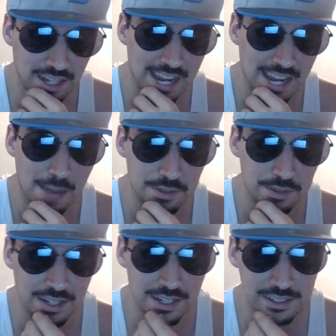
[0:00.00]
going to
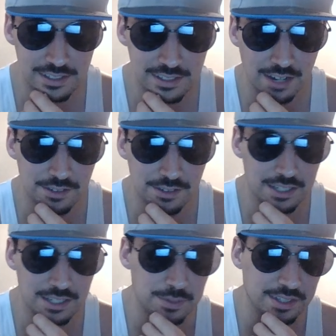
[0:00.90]
happen. I doubt
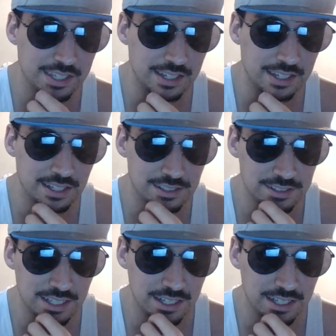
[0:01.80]
that he'll be able to get Hester
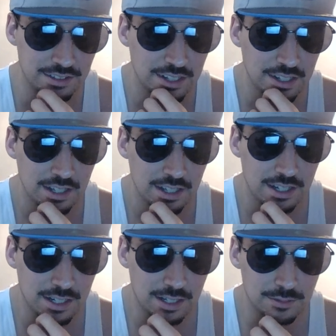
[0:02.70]
down
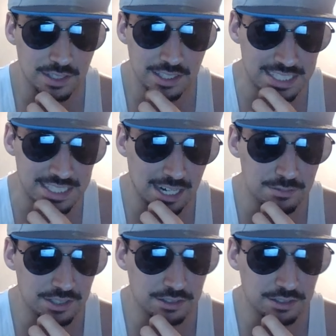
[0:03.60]
unless he times it